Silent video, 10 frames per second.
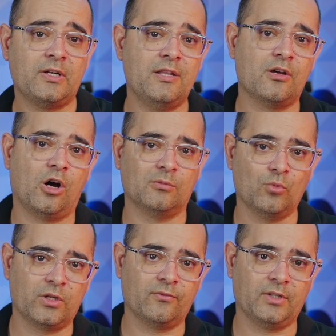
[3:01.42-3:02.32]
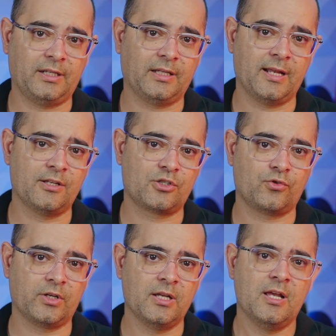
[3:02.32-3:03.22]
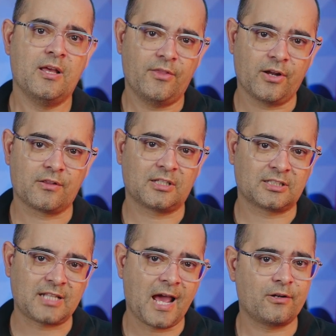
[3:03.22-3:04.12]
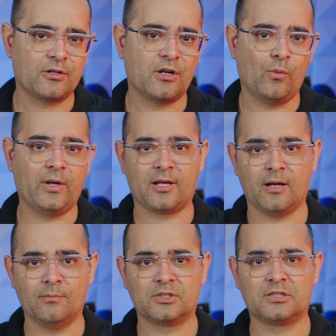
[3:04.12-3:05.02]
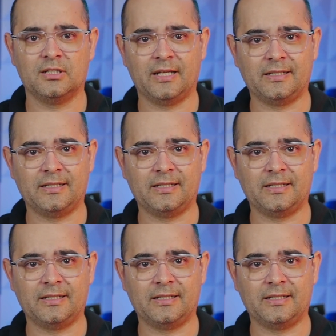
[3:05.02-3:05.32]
even in the automotive lighting industry. They're the standard now when it comes to